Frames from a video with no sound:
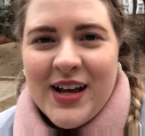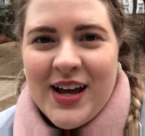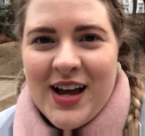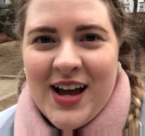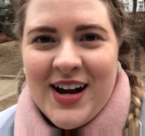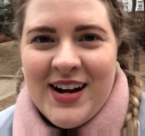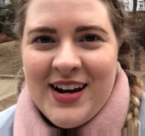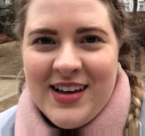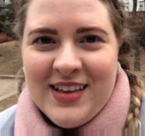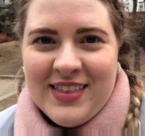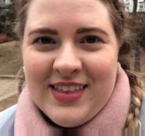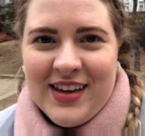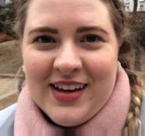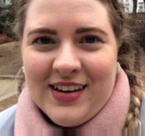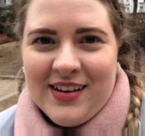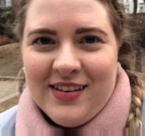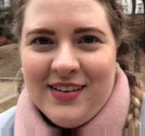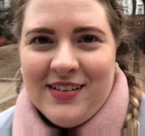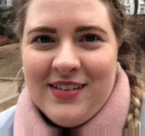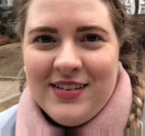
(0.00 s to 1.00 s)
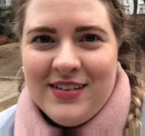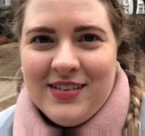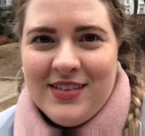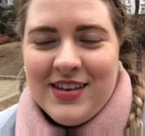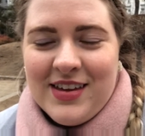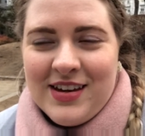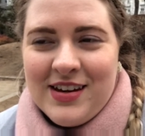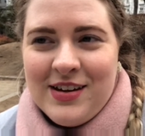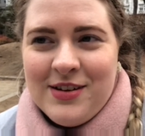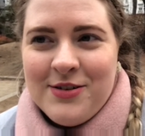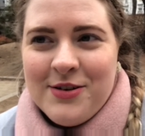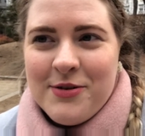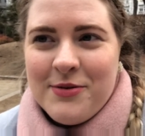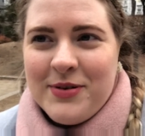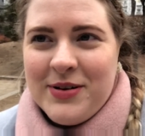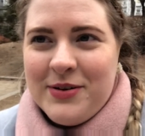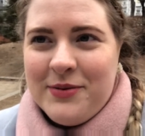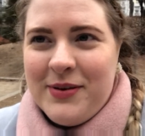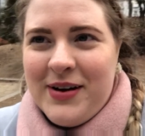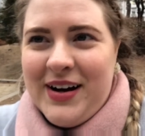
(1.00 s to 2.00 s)
anything that you don't
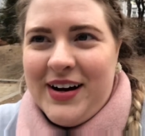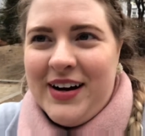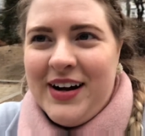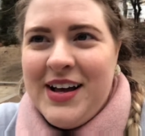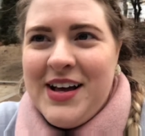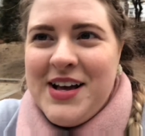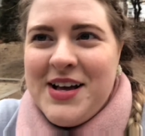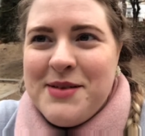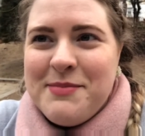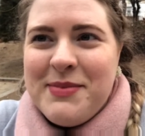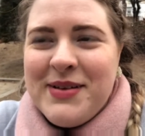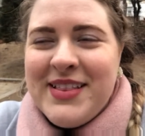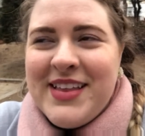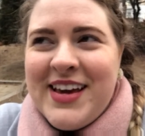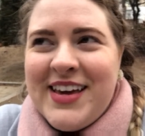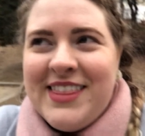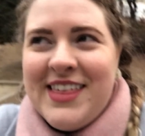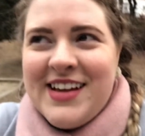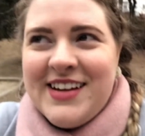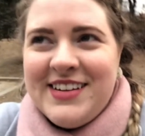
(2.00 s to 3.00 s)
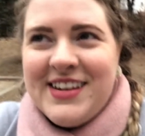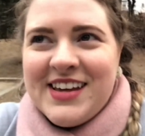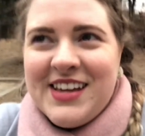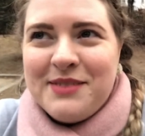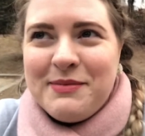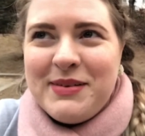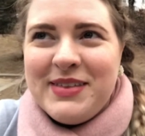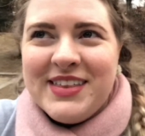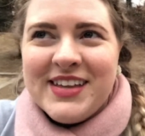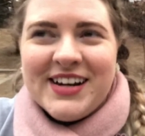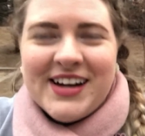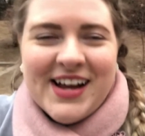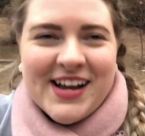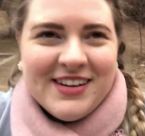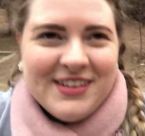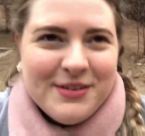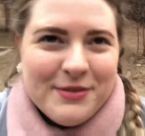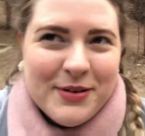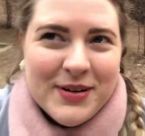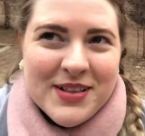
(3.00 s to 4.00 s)
want to wear. But like then telling me that I
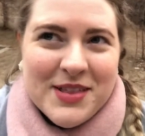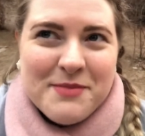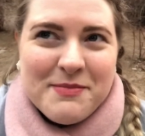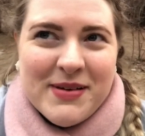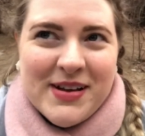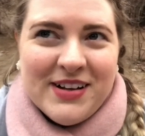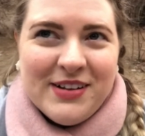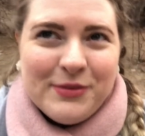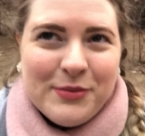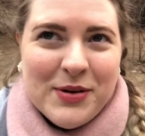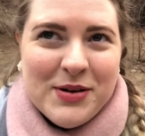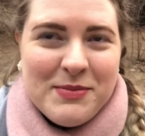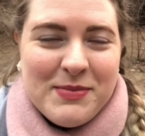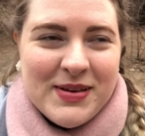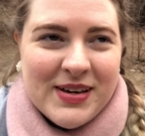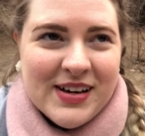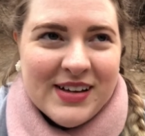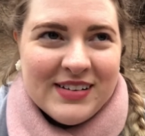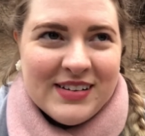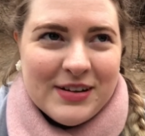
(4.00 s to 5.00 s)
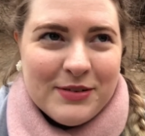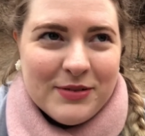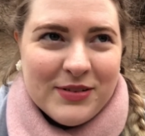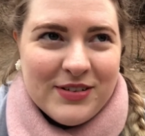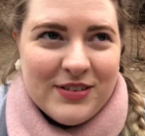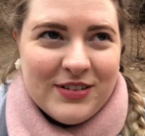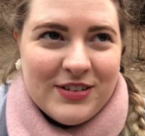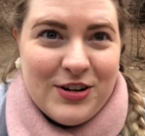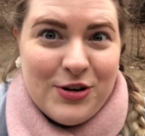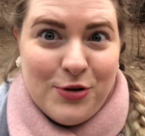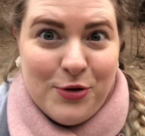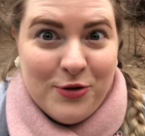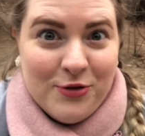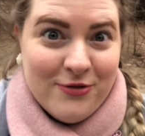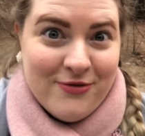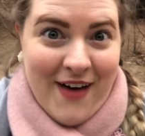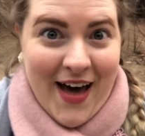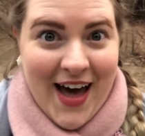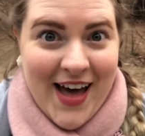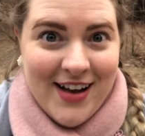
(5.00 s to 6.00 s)
had to wear the men's one because I was too
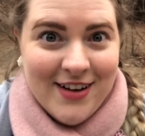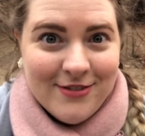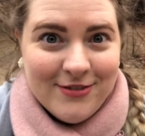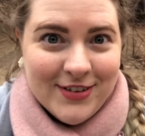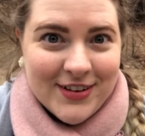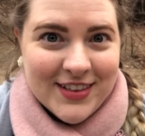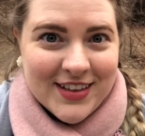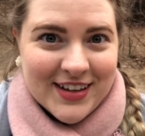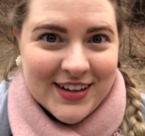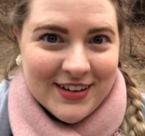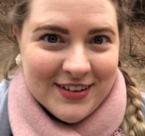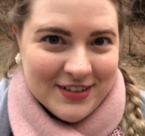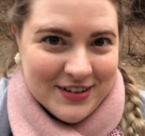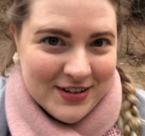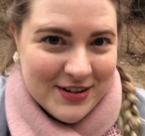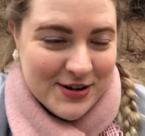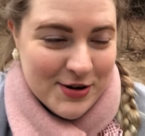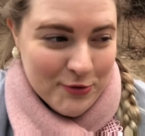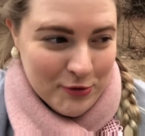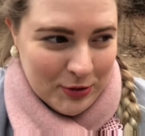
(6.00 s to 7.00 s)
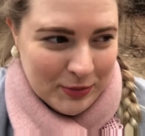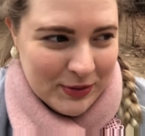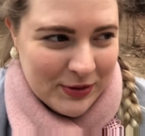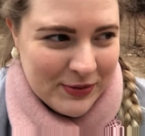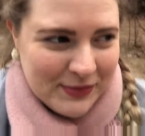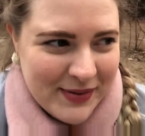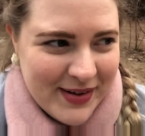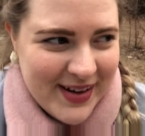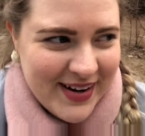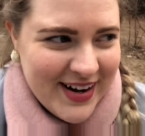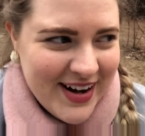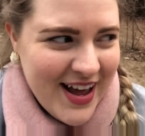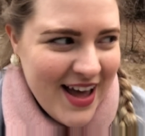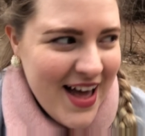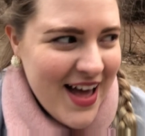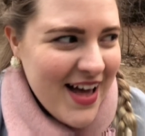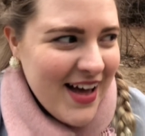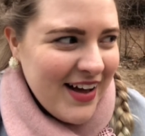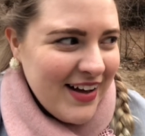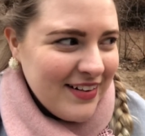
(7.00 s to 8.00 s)
fat for the normal one,
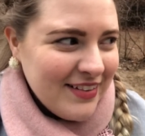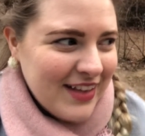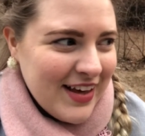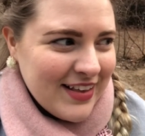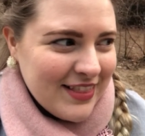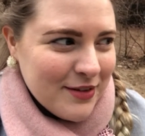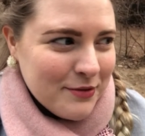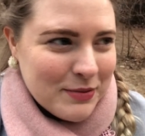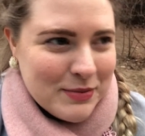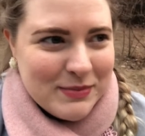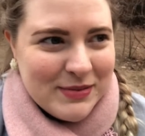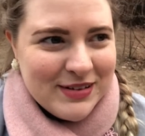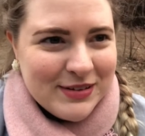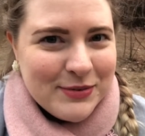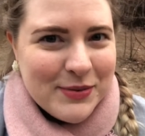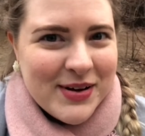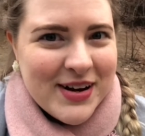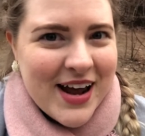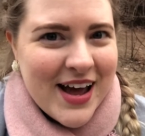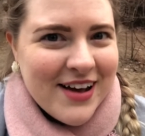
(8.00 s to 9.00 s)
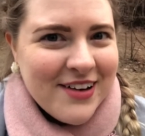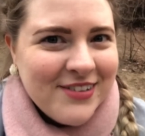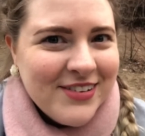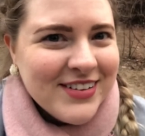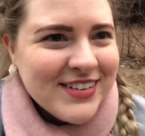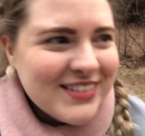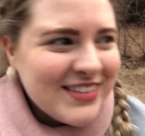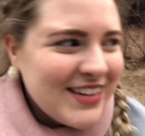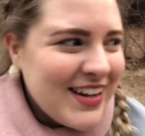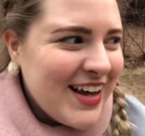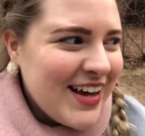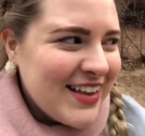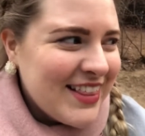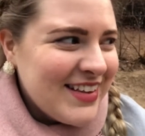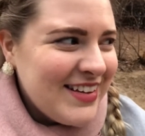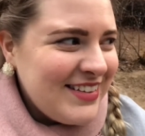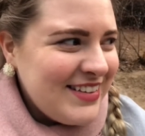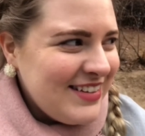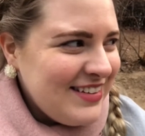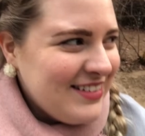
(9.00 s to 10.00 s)
like the women's one, I was like,
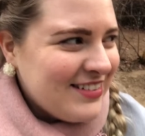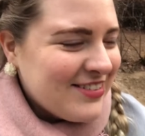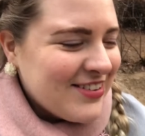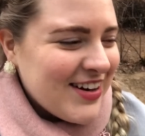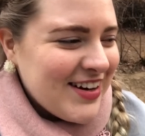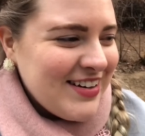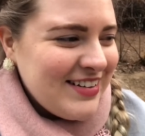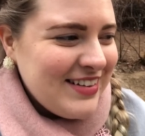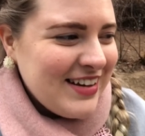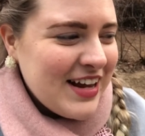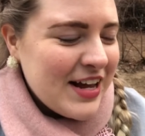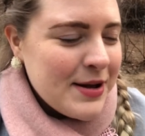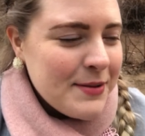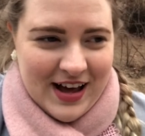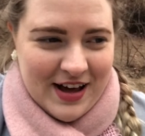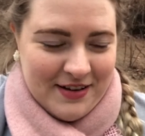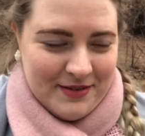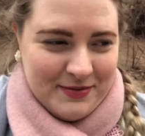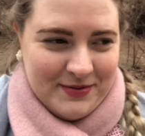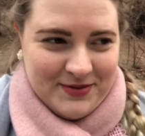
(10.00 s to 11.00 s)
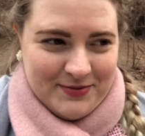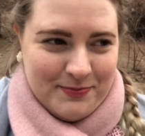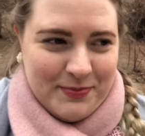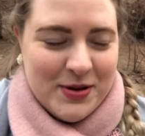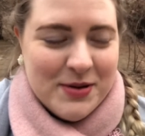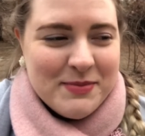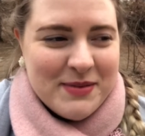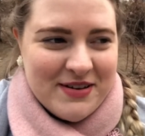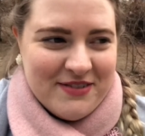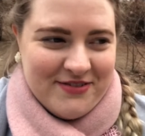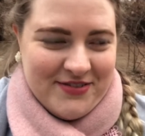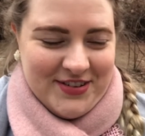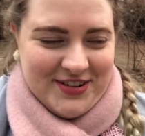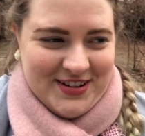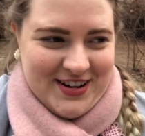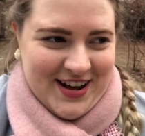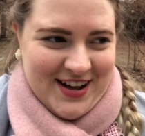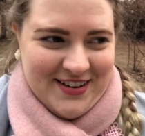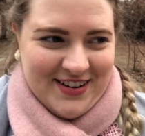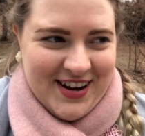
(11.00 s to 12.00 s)
this is crazy. I put my
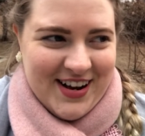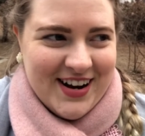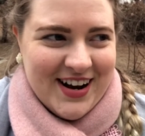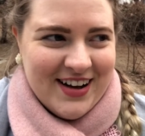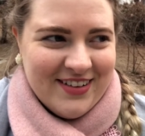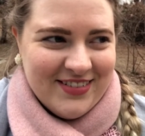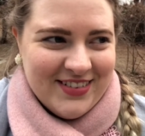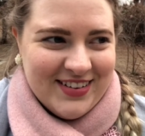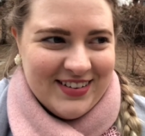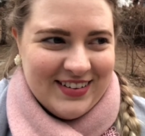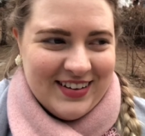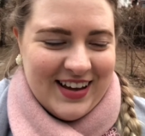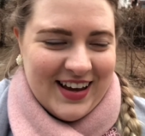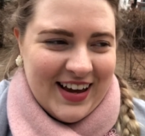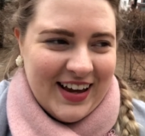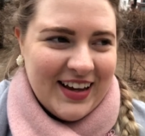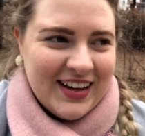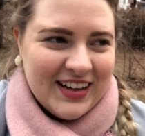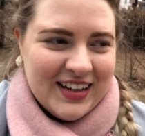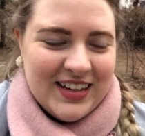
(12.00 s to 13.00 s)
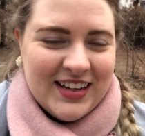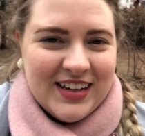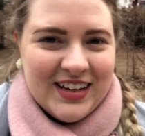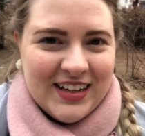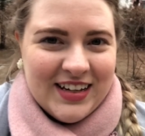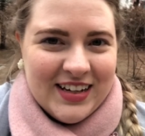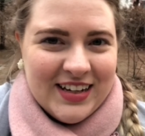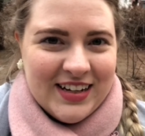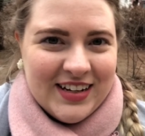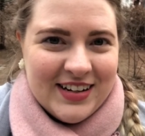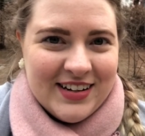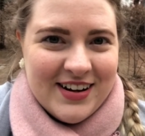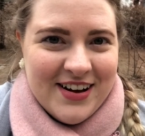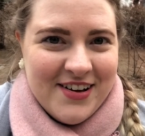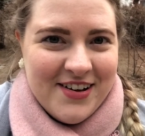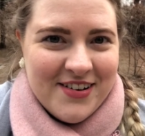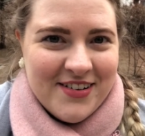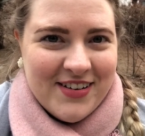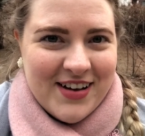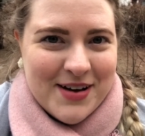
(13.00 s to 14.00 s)
foot down and I was like,
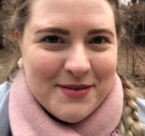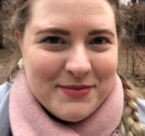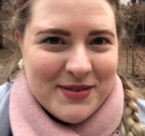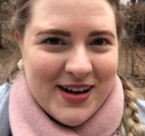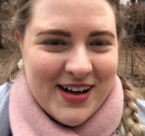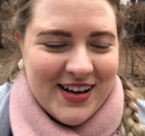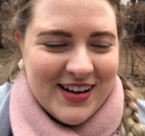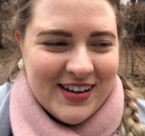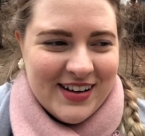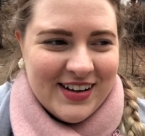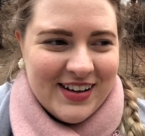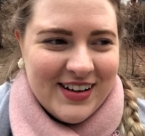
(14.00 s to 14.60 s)
no, I'm not